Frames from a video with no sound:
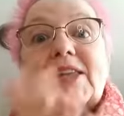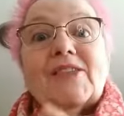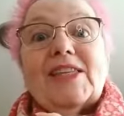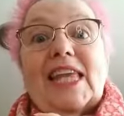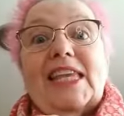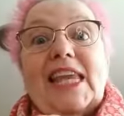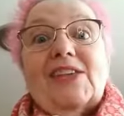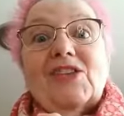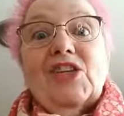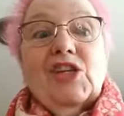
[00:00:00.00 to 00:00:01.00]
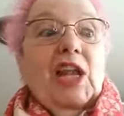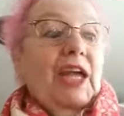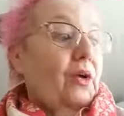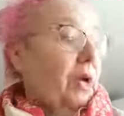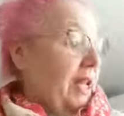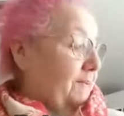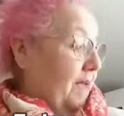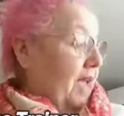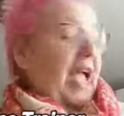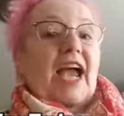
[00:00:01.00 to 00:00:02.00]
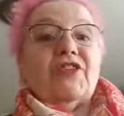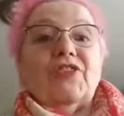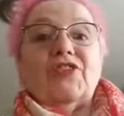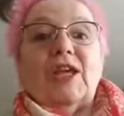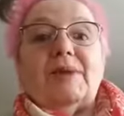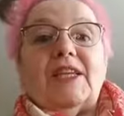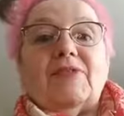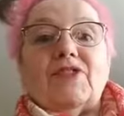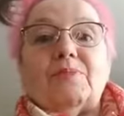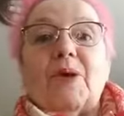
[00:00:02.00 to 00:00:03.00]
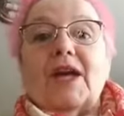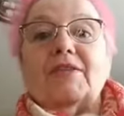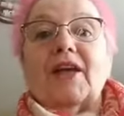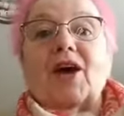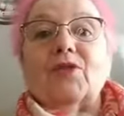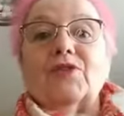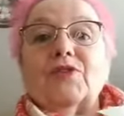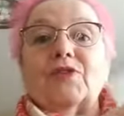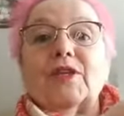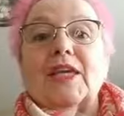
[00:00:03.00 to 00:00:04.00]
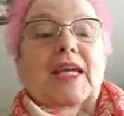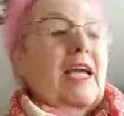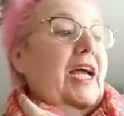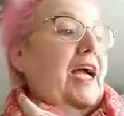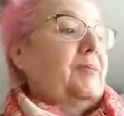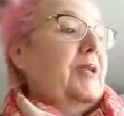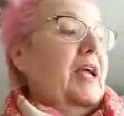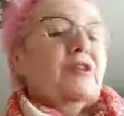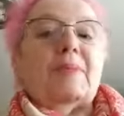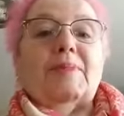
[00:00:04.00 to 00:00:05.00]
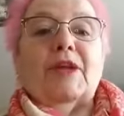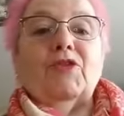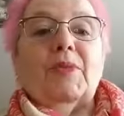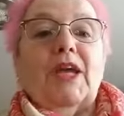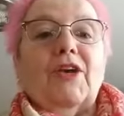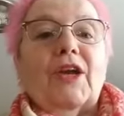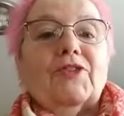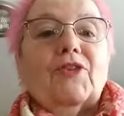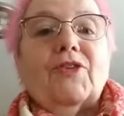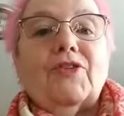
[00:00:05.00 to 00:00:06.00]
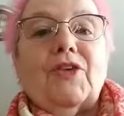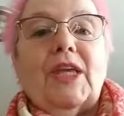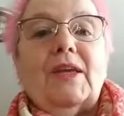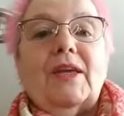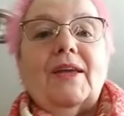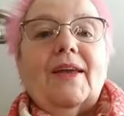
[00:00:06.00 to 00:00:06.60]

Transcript: It's ten days into July already. As you can see, I'm in a different spot of the house. I'm in actually my bedroom here, as you can see.